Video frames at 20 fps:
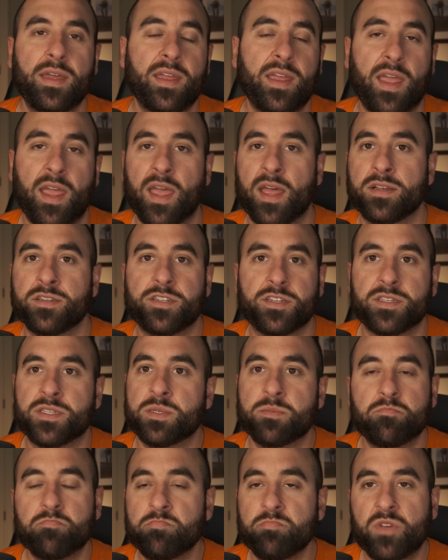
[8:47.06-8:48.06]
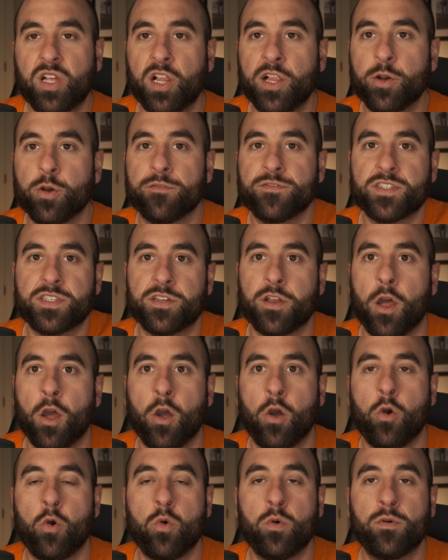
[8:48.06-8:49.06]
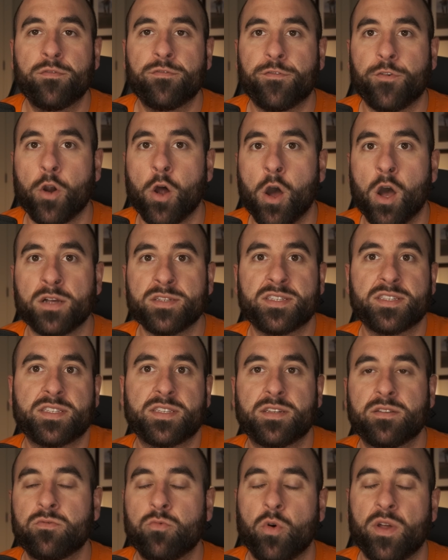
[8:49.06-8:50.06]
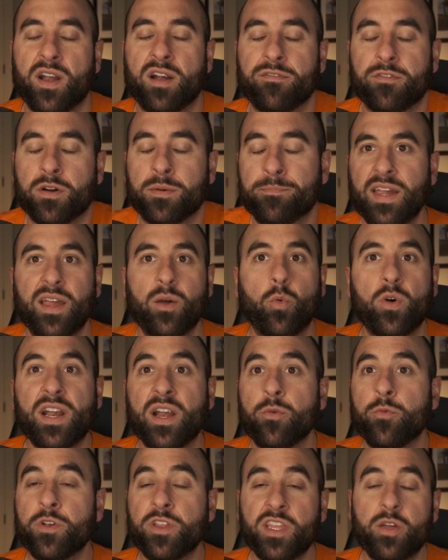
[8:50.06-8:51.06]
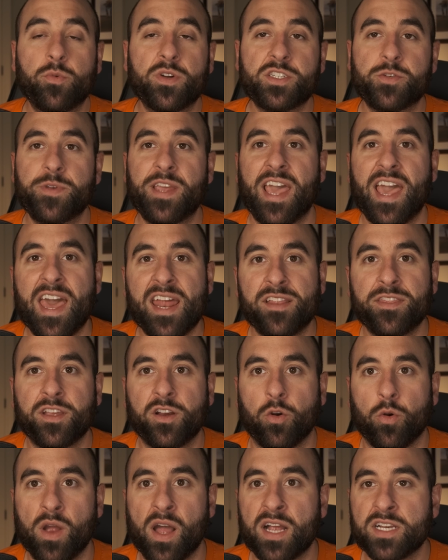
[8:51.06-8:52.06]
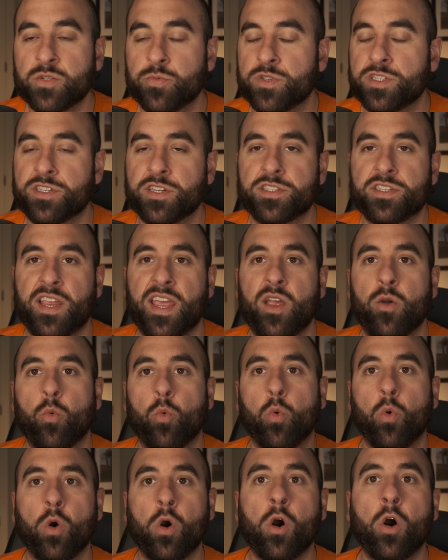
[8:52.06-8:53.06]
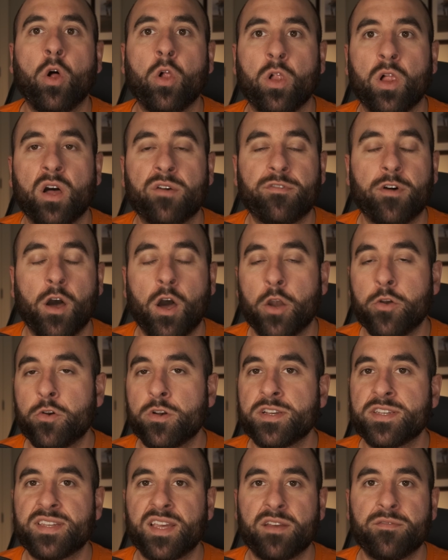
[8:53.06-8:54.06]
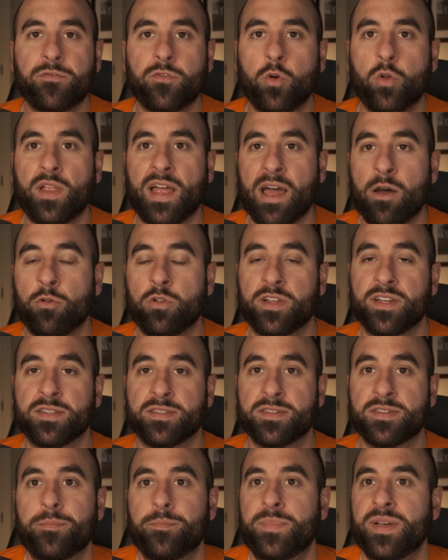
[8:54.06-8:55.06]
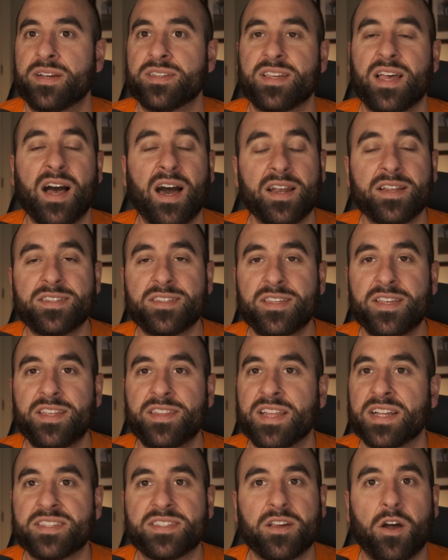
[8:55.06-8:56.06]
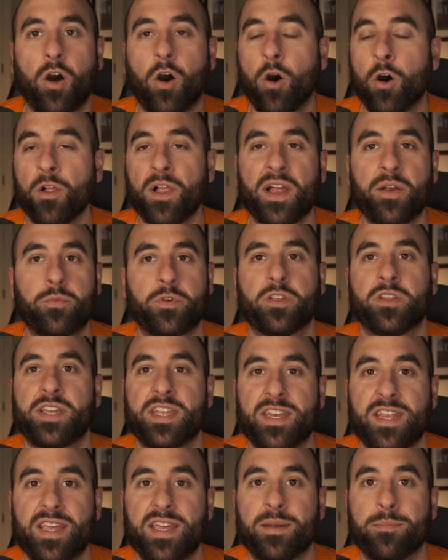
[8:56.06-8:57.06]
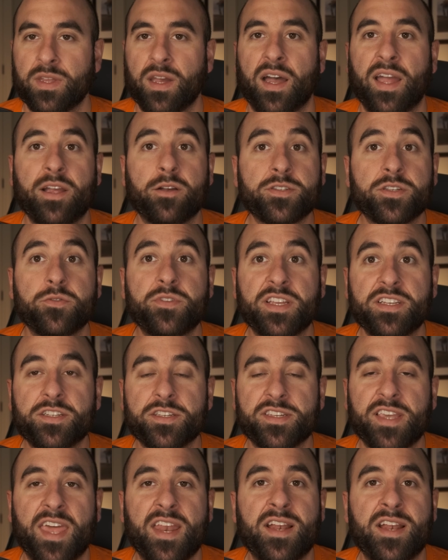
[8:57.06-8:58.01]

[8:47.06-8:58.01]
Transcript: and just clear of snow, frost, whatever. What I really wish we had in the garage was just a wall of 110 volt outlets, because honestly, that's all I really need. I also did just get